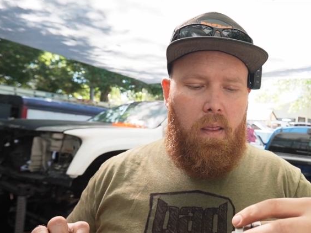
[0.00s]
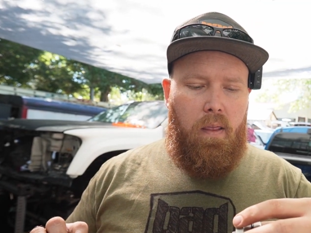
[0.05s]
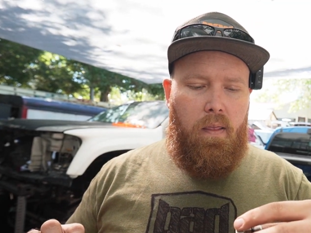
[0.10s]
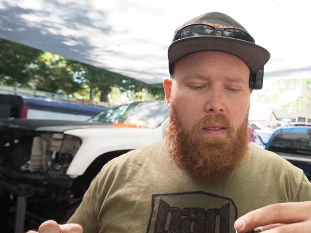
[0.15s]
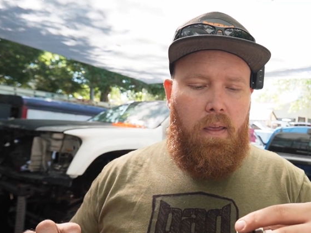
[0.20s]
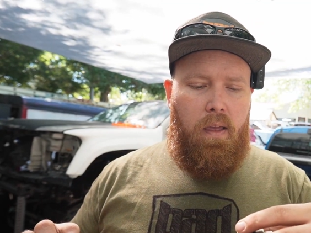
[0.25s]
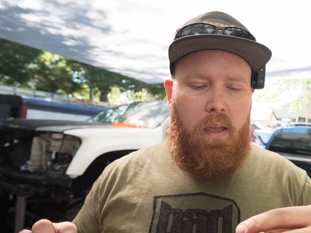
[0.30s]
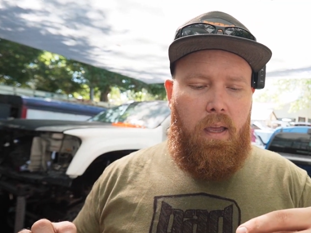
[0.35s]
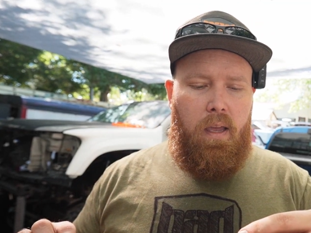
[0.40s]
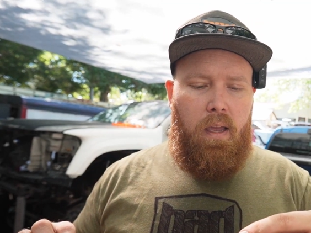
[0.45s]

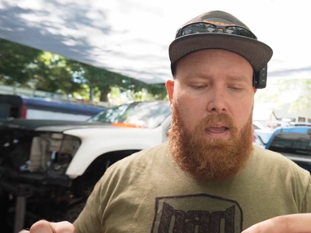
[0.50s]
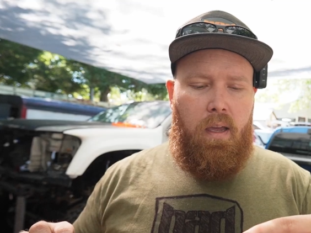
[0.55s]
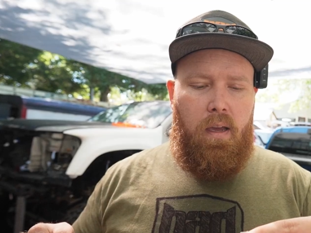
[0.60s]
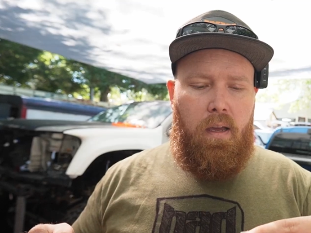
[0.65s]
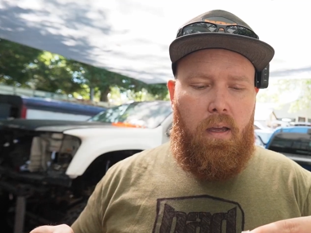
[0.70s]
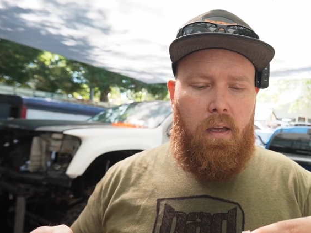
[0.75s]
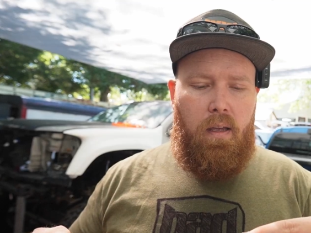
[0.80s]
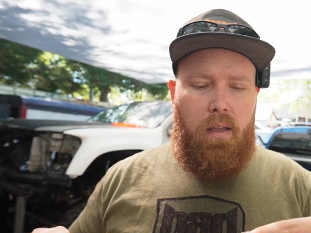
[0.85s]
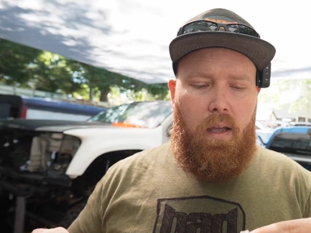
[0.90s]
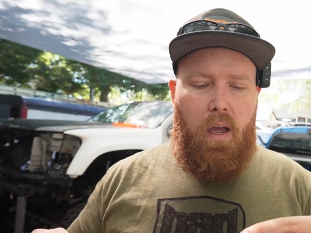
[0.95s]
The
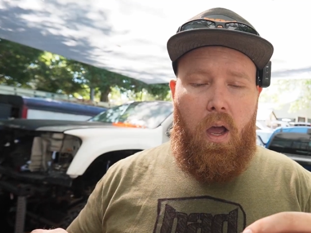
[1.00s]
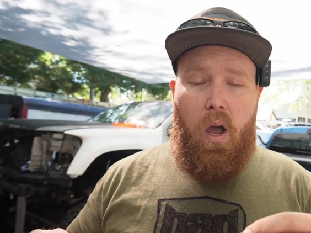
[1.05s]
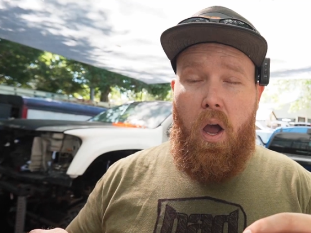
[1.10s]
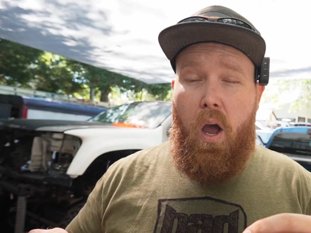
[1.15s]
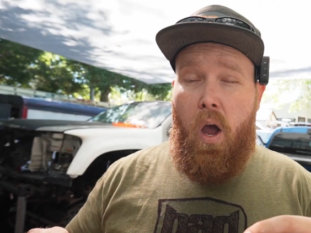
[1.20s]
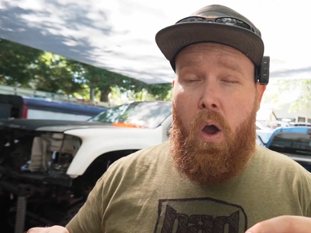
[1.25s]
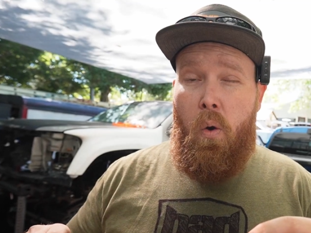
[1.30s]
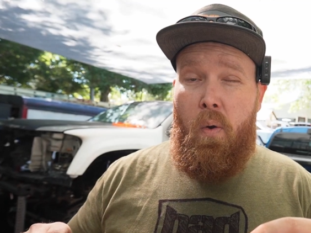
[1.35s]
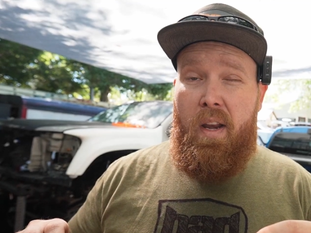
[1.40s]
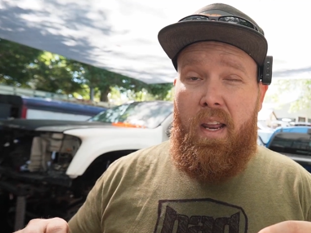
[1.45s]

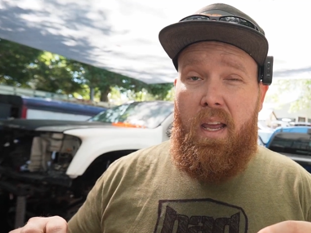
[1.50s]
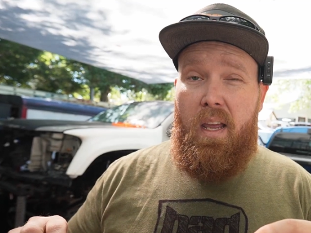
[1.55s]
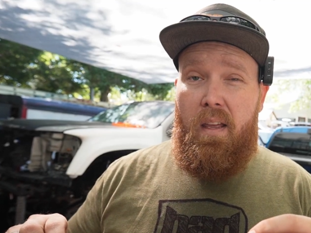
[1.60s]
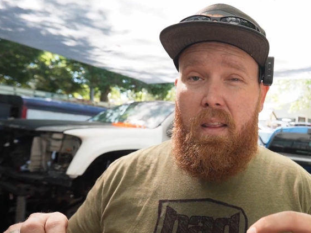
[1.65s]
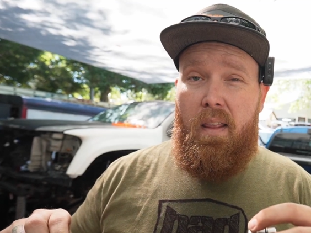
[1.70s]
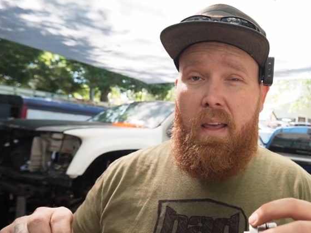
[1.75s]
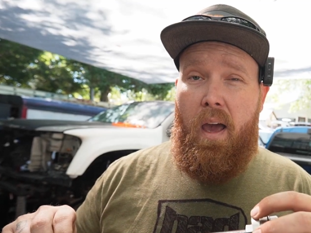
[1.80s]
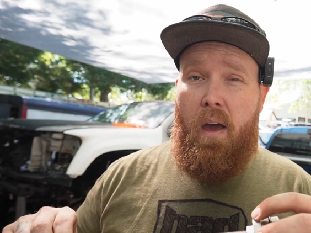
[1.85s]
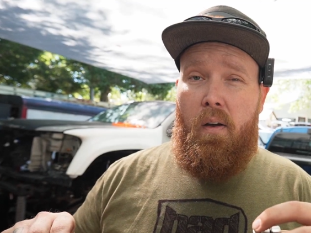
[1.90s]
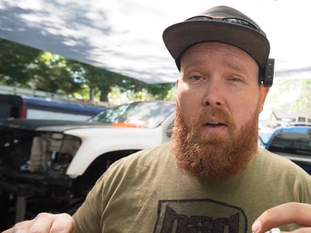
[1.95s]
OD,
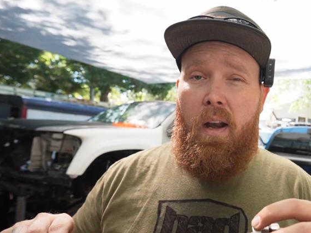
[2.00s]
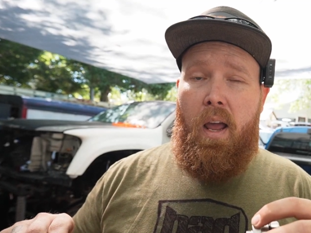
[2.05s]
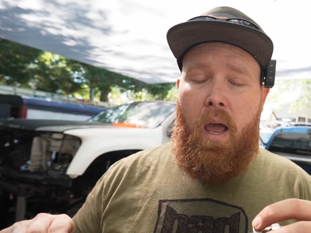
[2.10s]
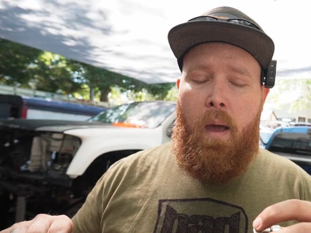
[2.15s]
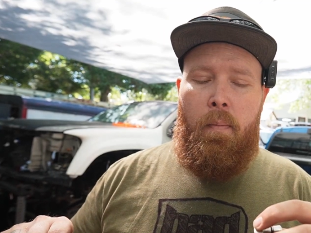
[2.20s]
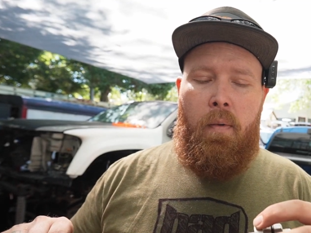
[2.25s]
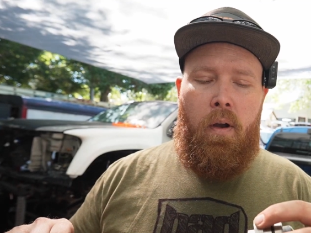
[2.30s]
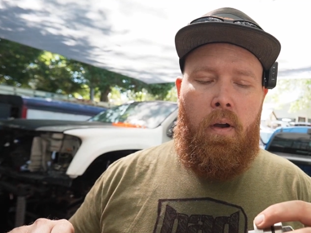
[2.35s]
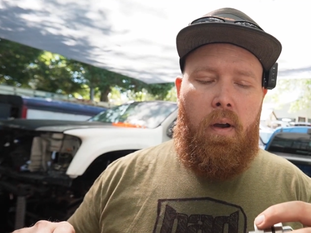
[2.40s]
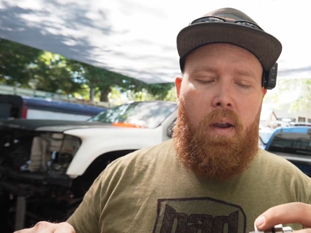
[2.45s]
the outer
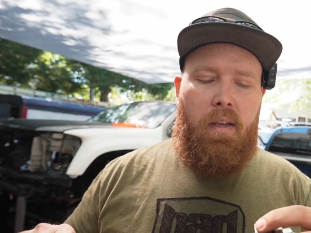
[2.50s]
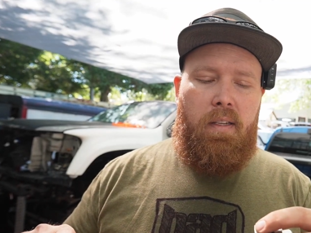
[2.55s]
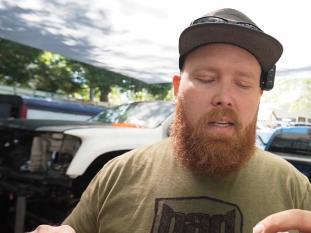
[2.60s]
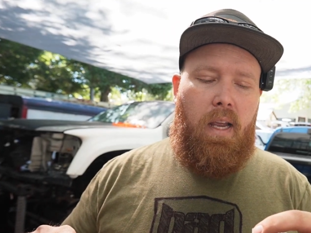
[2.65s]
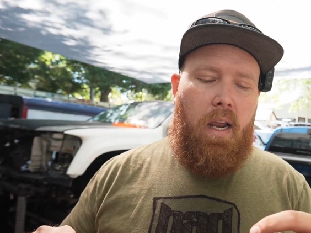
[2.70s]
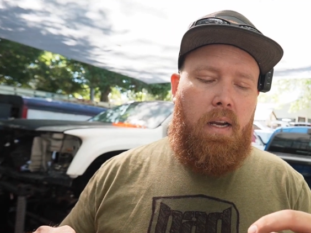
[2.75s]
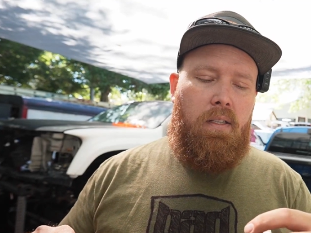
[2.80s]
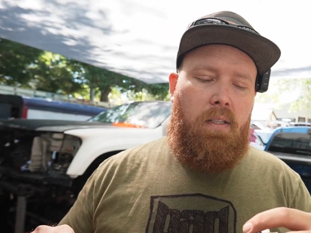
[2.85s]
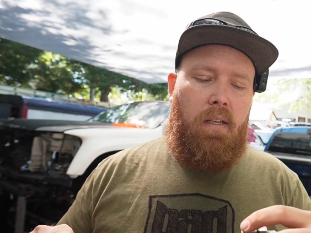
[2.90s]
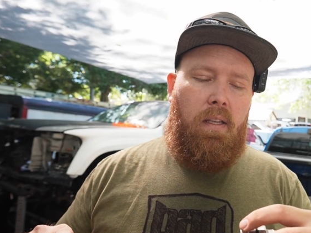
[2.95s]
diameter, is
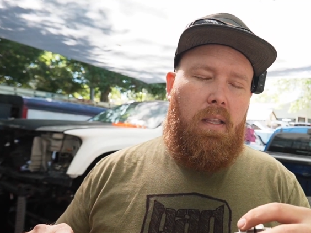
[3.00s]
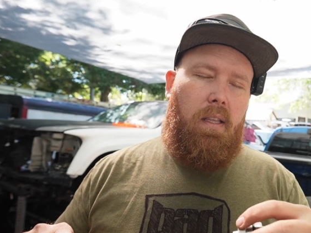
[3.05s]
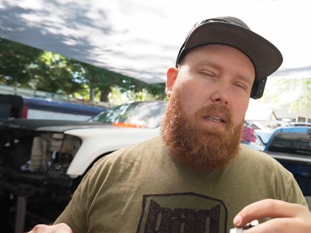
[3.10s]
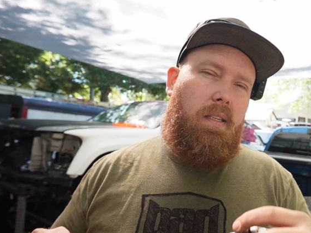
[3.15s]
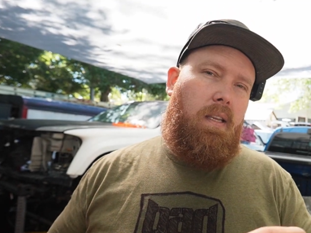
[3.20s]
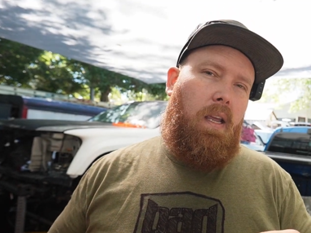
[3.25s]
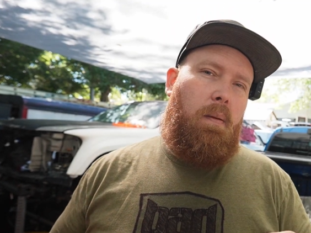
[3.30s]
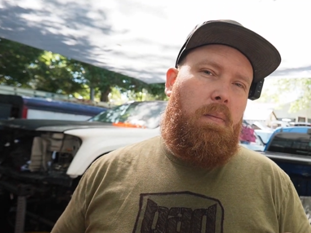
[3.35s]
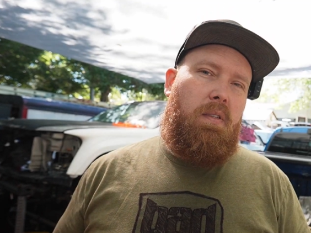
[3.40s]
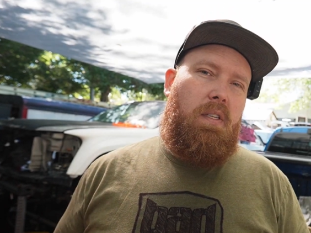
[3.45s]
actually the
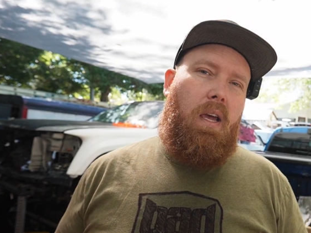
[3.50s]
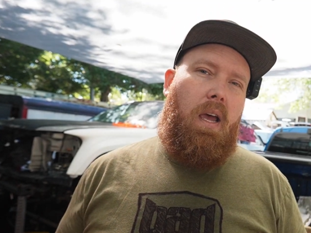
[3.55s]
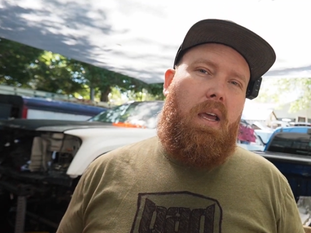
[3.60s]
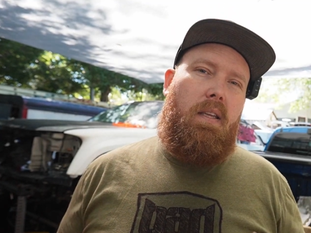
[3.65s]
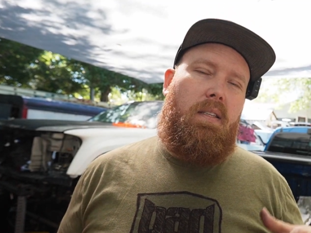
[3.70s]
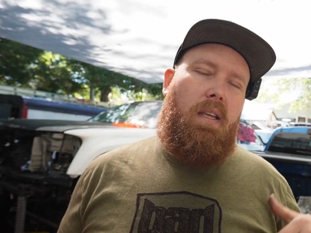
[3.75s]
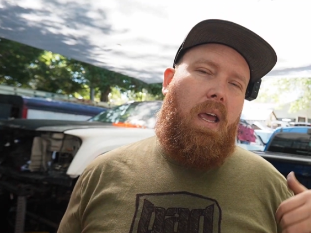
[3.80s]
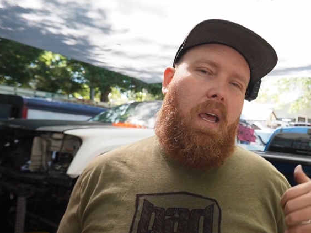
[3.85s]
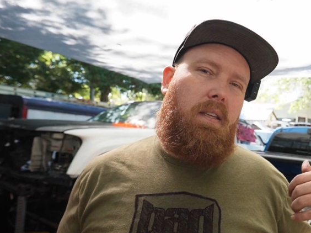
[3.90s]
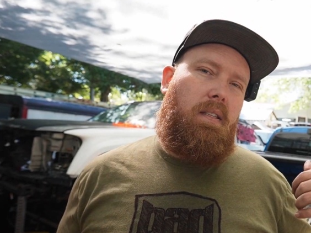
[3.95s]
same
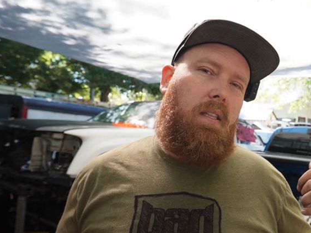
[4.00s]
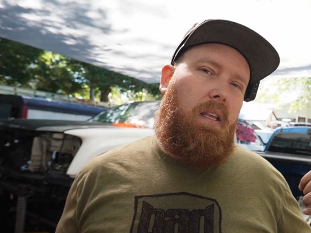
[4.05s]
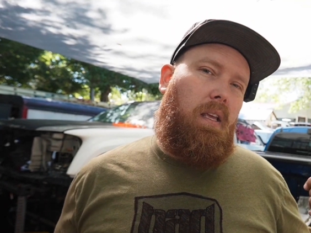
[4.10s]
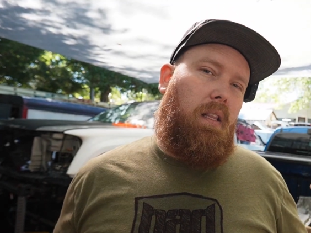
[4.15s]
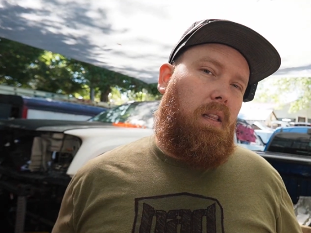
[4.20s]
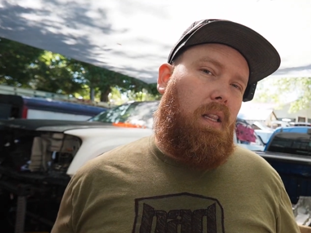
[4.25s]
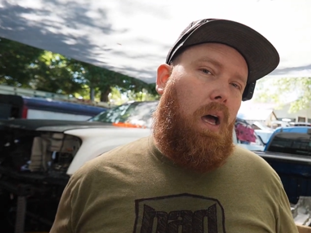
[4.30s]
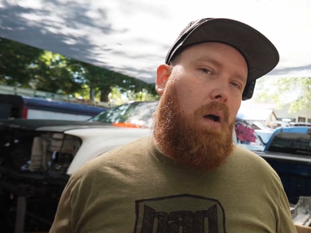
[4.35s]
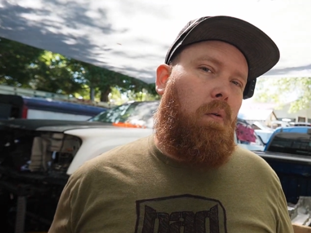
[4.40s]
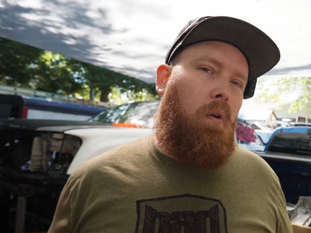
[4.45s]
size as the
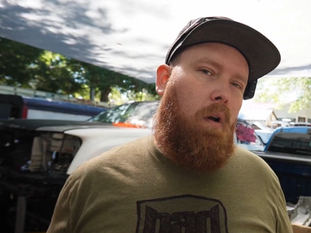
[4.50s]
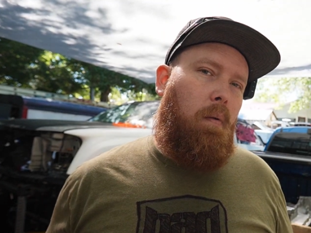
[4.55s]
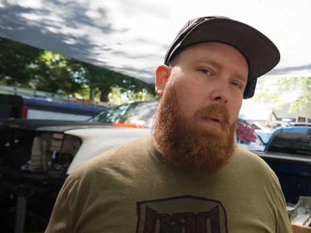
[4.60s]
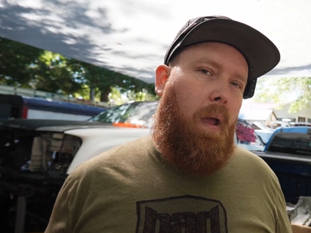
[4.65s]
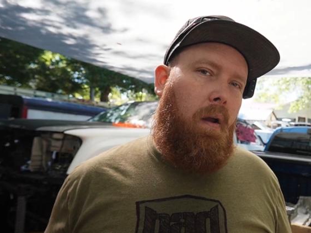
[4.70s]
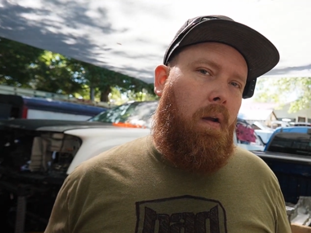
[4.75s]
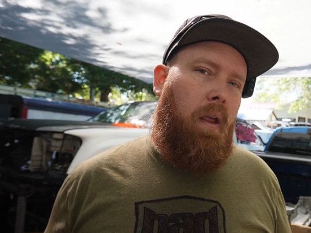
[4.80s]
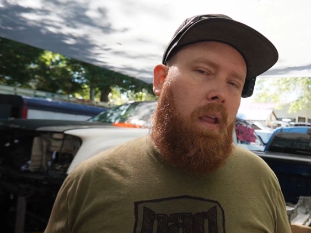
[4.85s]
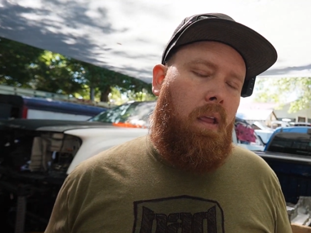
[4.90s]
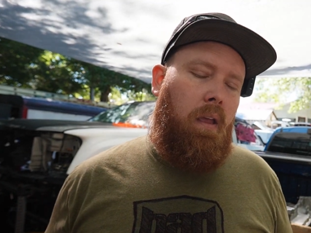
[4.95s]
lower
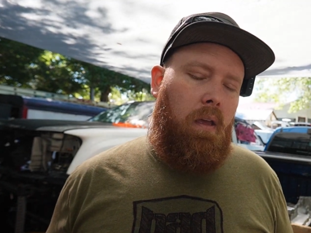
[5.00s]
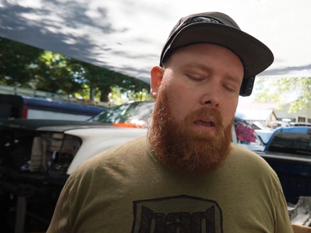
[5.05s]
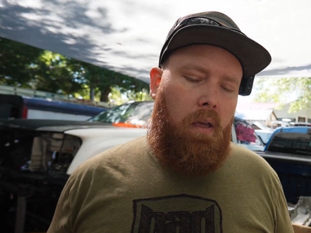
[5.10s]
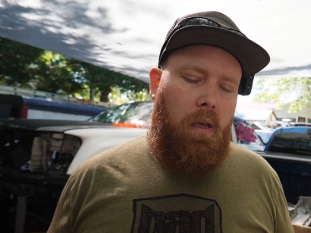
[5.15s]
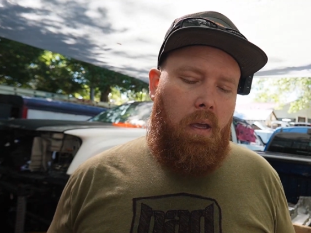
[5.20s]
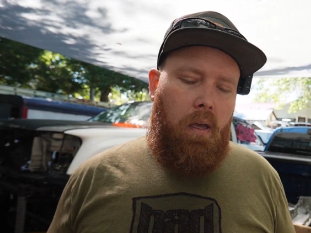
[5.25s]
bearing,